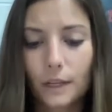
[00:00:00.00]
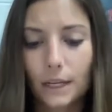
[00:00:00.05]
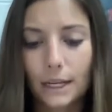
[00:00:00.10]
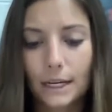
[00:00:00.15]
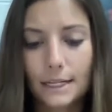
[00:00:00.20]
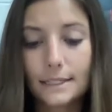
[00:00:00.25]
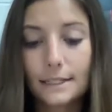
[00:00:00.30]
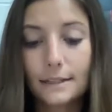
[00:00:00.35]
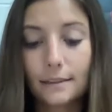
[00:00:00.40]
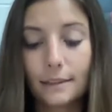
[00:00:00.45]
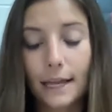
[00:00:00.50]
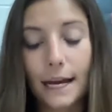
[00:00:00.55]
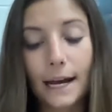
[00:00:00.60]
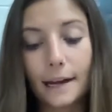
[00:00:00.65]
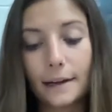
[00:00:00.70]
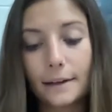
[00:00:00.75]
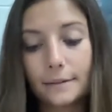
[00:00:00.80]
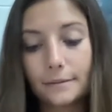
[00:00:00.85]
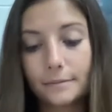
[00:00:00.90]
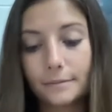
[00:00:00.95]
It isn't
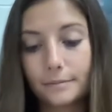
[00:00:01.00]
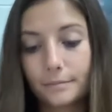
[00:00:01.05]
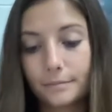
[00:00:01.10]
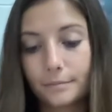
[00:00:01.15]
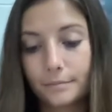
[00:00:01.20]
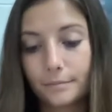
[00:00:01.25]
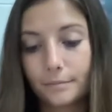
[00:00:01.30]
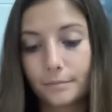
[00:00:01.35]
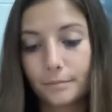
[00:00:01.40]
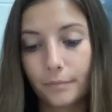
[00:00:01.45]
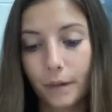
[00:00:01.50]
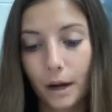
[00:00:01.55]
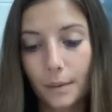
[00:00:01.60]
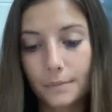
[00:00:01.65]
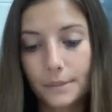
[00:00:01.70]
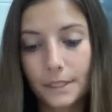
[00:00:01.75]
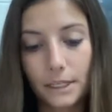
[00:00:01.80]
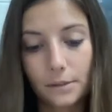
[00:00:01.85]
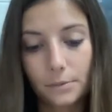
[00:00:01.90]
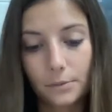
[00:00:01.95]
that.
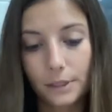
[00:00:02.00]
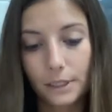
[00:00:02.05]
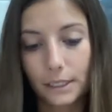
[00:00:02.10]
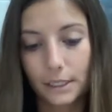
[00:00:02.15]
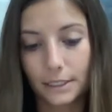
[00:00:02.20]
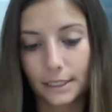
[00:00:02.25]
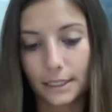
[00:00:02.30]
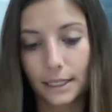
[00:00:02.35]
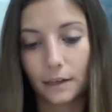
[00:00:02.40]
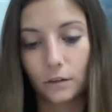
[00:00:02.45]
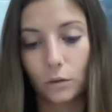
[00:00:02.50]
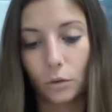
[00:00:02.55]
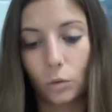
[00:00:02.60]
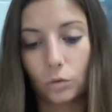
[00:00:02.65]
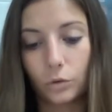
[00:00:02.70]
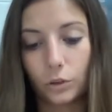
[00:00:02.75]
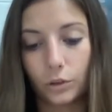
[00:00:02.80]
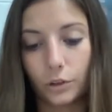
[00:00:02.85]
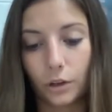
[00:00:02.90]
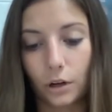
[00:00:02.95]
Mom says we need to get an
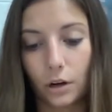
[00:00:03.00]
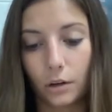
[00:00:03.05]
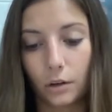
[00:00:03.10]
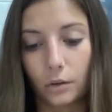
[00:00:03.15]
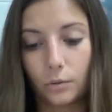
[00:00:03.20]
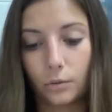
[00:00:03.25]
older dog